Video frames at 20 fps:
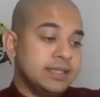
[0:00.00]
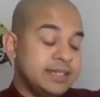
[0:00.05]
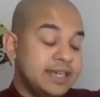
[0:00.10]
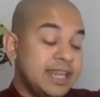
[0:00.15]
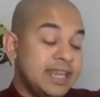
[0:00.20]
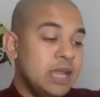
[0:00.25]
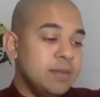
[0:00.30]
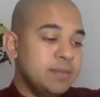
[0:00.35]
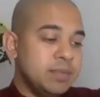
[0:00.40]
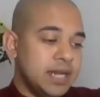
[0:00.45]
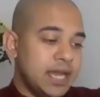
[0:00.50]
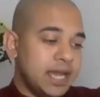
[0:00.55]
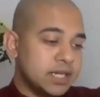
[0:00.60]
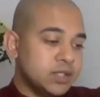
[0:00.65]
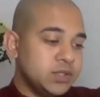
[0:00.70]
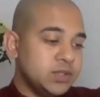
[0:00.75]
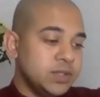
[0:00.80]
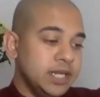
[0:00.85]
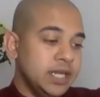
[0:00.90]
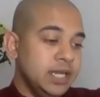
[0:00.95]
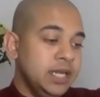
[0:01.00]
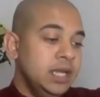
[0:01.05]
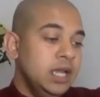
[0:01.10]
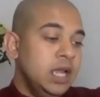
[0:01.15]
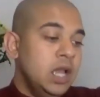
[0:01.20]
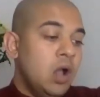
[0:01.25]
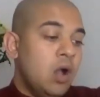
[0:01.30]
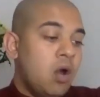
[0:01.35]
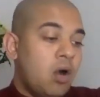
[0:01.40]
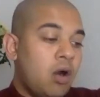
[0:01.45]
table actually,
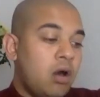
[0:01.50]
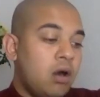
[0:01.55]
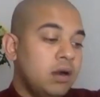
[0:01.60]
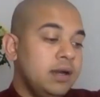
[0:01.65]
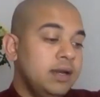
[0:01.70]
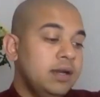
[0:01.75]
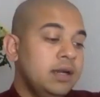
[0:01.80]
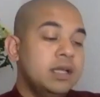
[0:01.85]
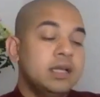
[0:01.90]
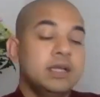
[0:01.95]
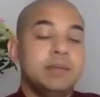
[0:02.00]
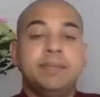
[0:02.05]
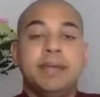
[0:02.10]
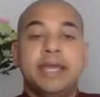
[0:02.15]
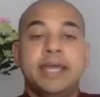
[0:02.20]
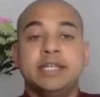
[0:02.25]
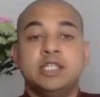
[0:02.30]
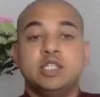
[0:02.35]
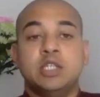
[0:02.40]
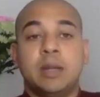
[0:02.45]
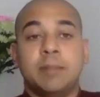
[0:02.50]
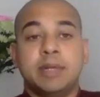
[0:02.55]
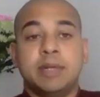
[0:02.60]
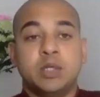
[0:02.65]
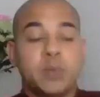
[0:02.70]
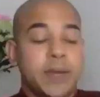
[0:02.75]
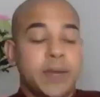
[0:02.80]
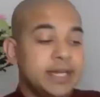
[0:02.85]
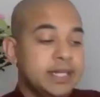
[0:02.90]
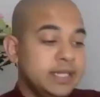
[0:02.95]
on page number
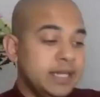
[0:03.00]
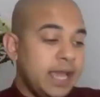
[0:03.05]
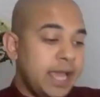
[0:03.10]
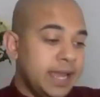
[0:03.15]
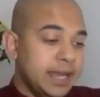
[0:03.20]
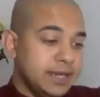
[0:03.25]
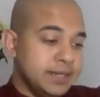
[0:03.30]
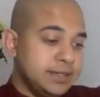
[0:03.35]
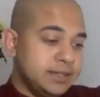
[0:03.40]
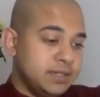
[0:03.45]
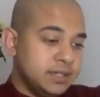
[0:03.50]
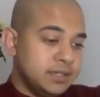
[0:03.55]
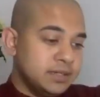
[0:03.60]
28,